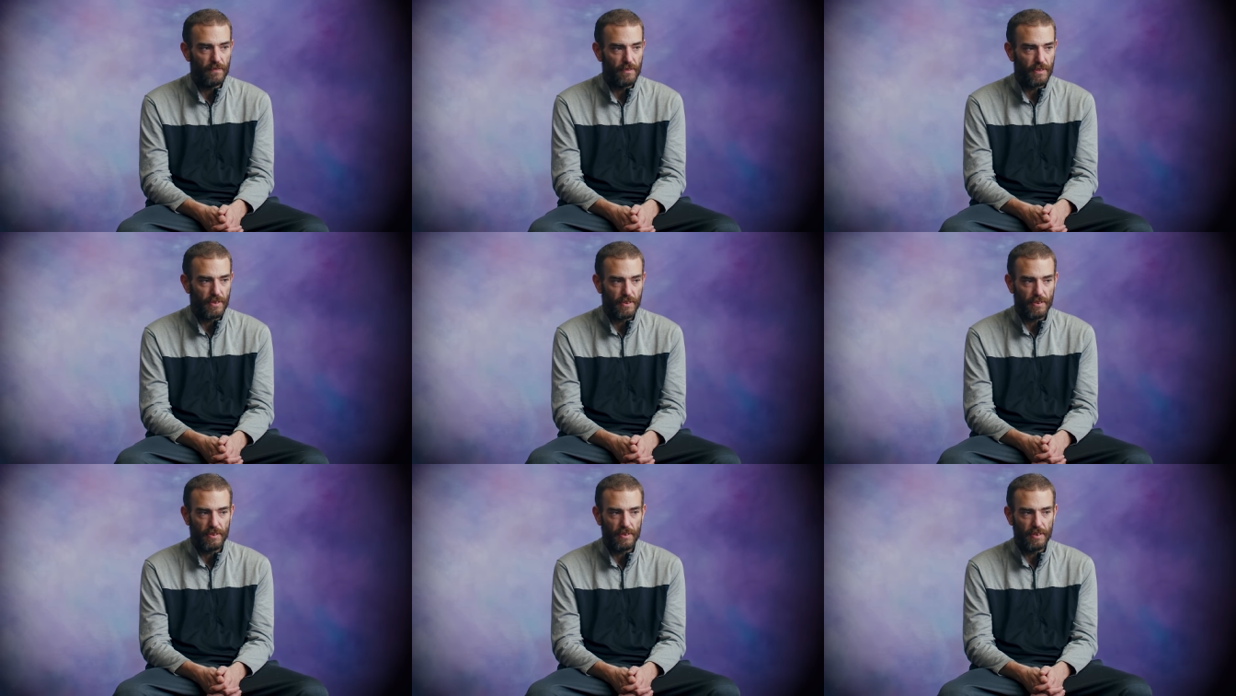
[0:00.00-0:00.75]

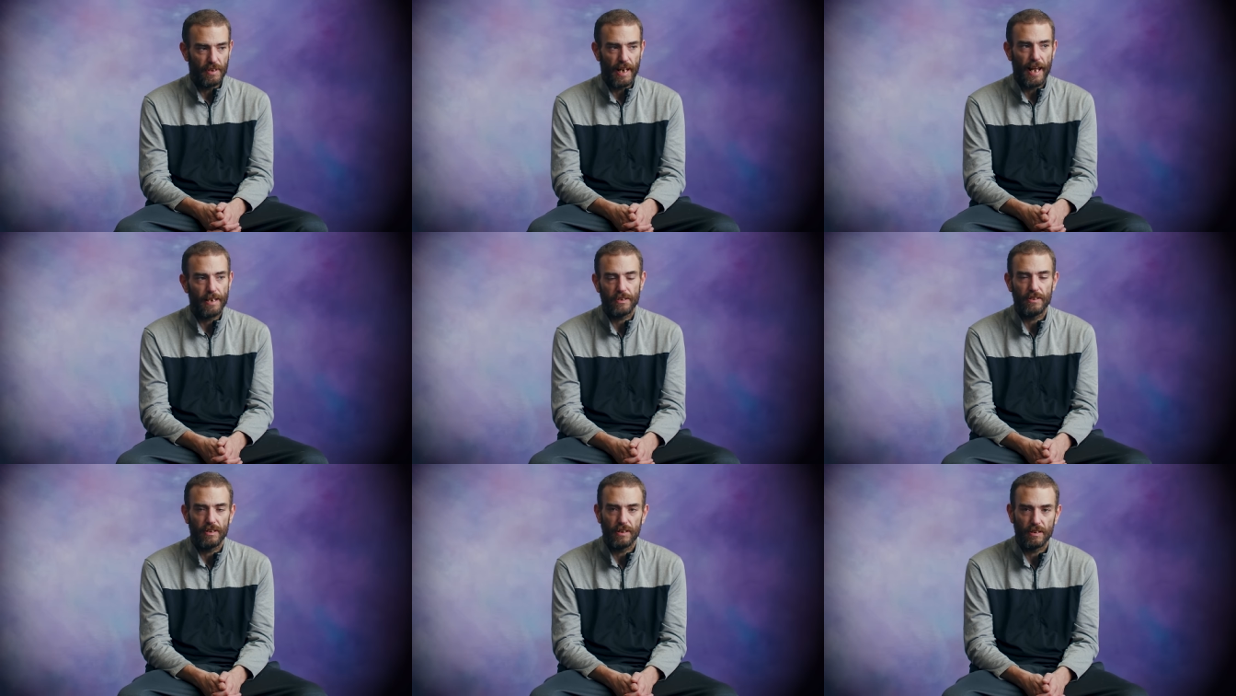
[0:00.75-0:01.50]
just
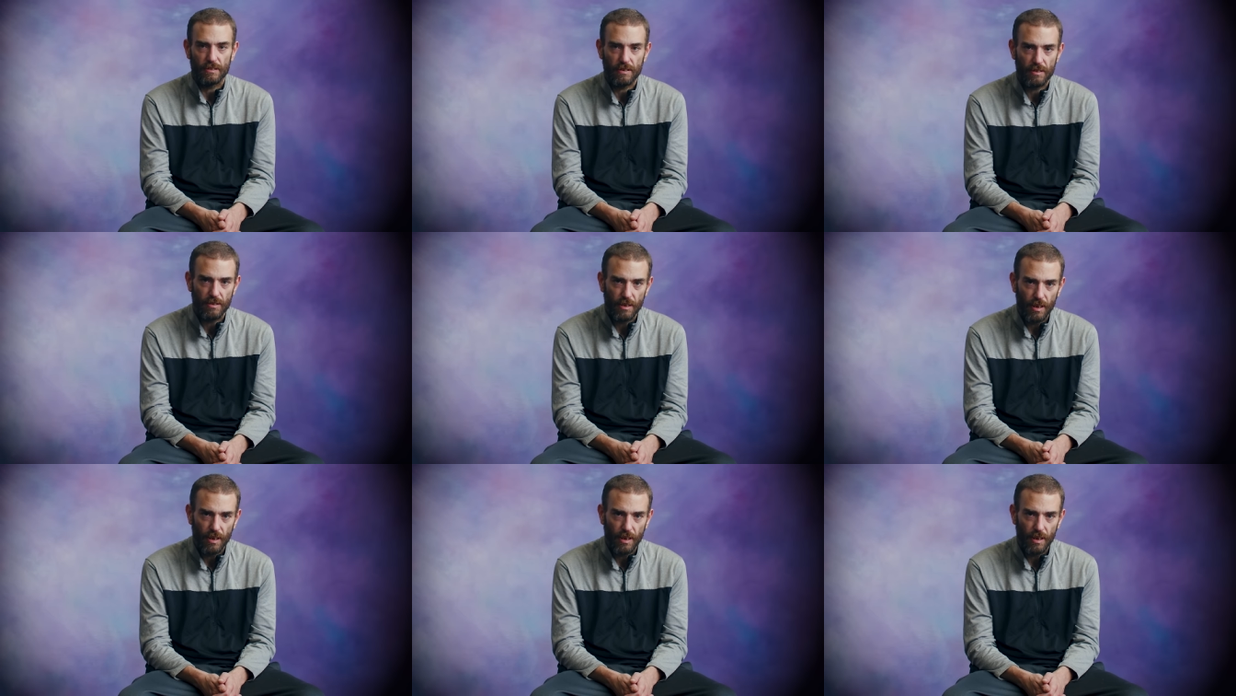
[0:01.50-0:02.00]
nastiness.